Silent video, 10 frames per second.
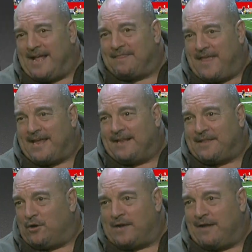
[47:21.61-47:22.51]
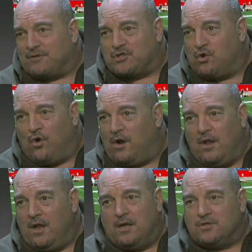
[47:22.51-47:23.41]
that they don't have to score
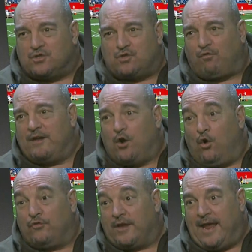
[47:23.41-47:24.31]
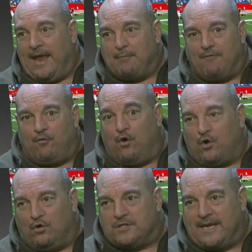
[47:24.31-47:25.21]
3 goals a game or 4
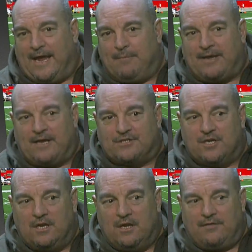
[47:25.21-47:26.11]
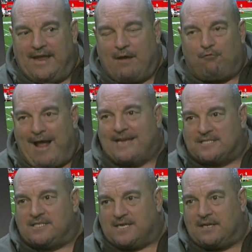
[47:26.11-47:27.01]
goals a game because they have Rask
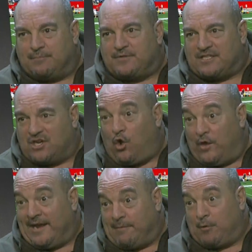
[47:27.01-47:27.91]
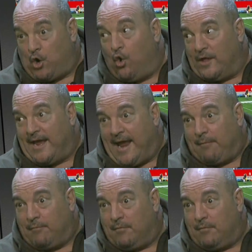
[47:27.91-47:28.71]
that's gonna only give up a goal a game.